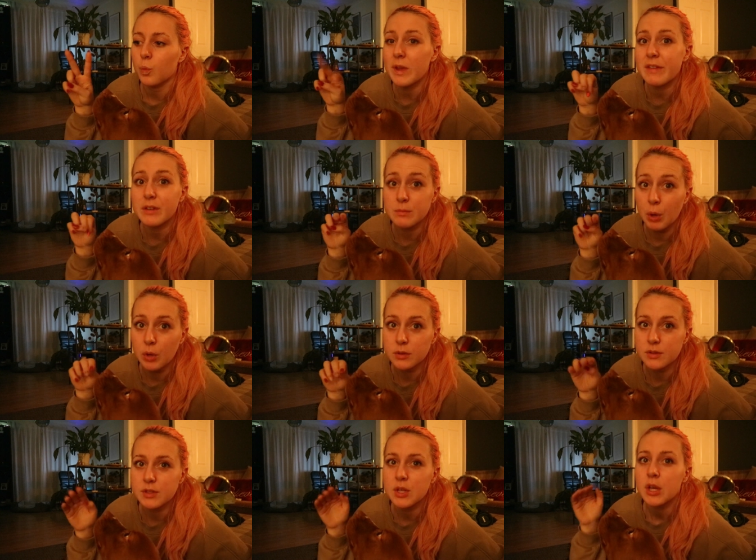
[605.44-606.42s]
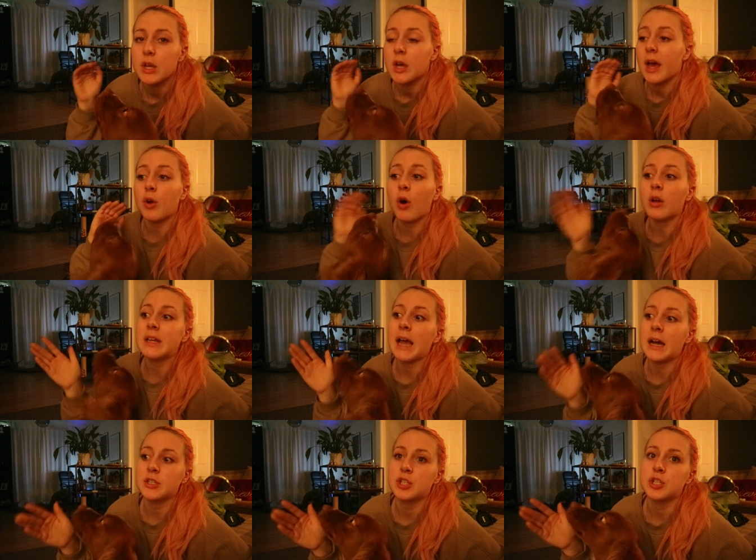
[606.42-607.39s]
weaving poles, and all he
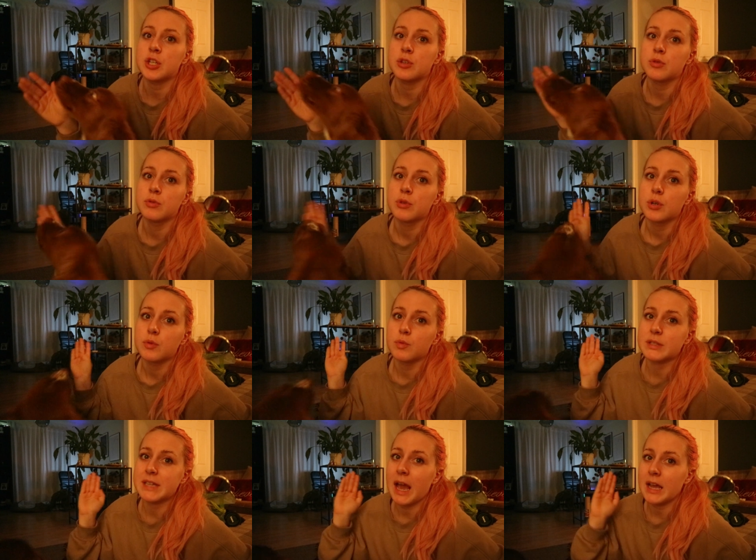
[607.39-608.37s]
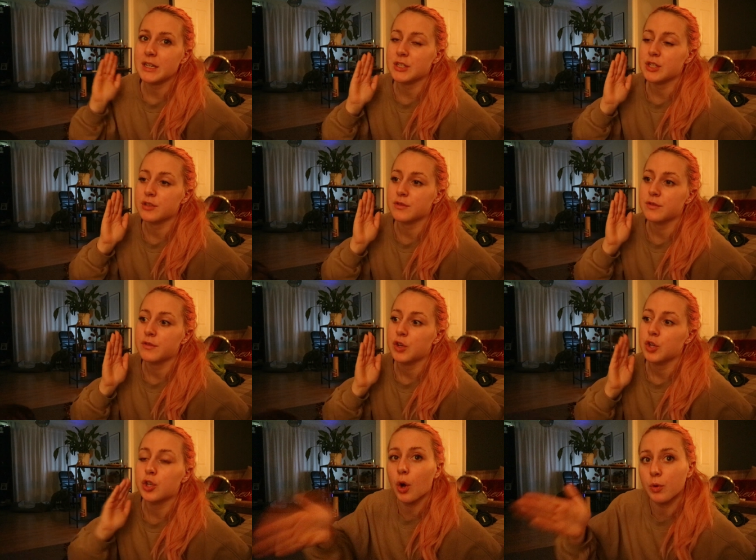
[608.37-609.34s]
had to do was kind of
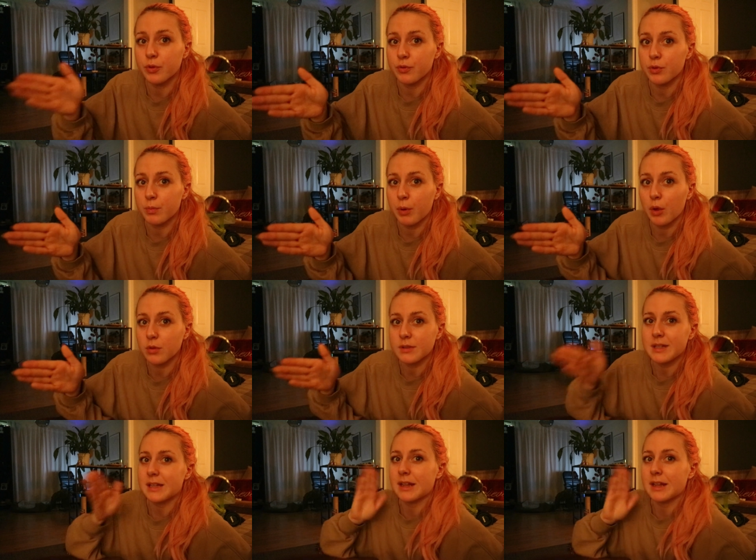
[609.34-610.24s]
go through the poles.